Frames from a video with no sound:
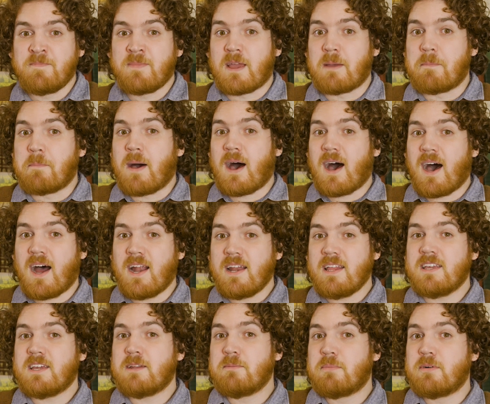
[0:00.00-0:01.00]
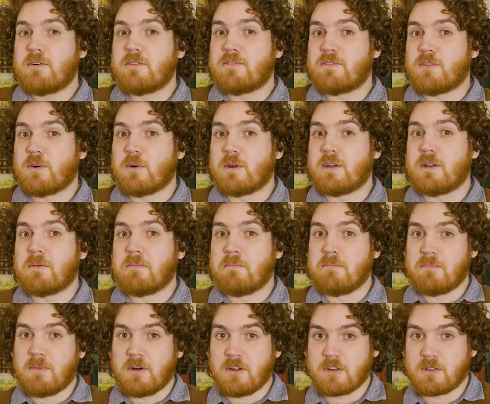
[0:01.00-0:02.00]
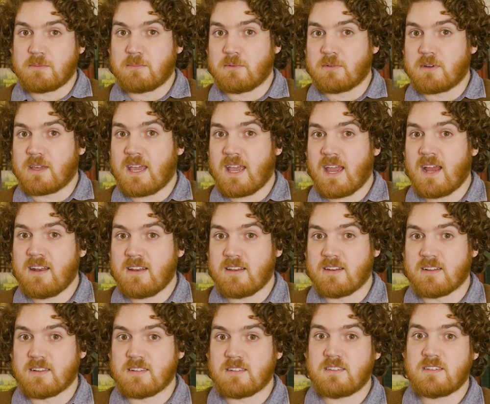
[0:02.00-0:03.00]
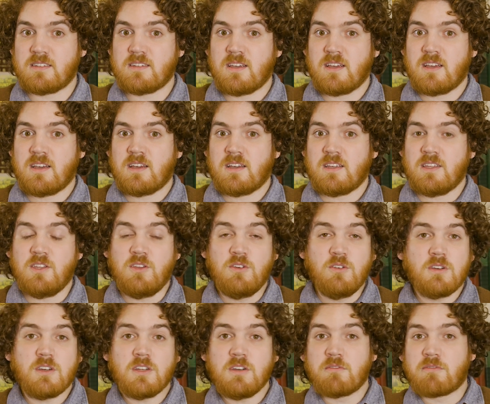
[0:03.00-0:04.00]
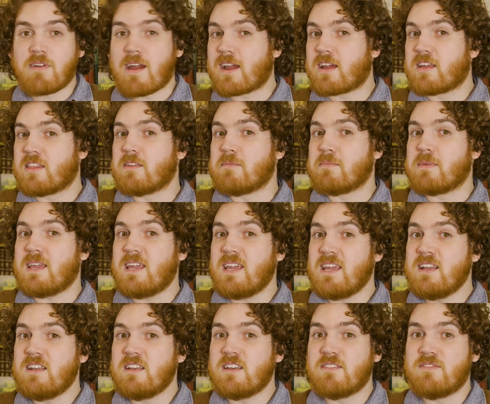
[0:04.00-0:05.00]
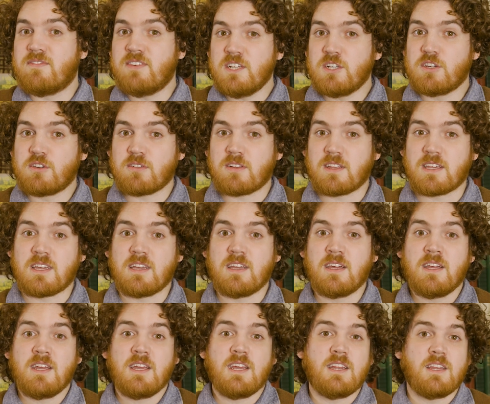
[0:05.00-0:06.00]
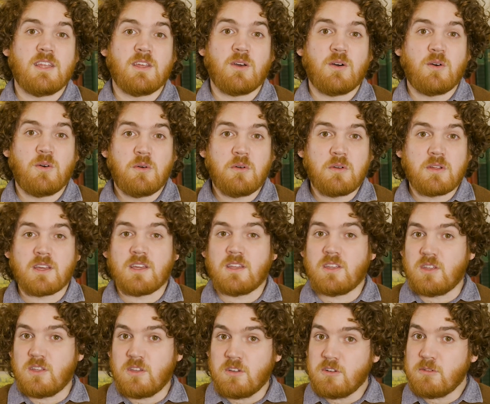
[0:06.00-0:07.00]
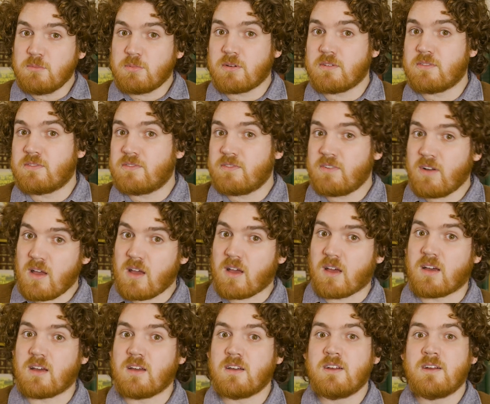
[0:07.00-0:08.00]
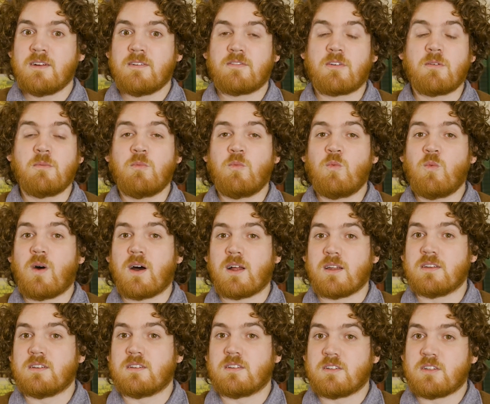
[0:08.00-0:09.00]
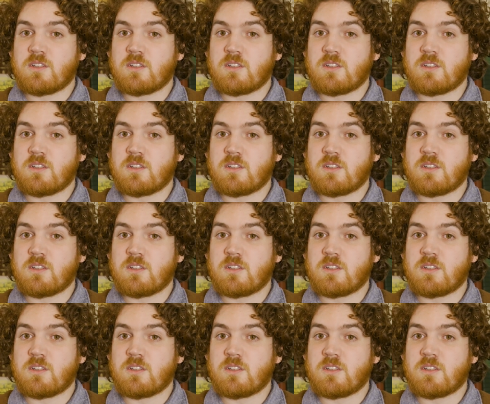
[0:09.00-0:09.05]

a party can put forward multiple candidates. You can rank them individually in the order you prefer from 1 to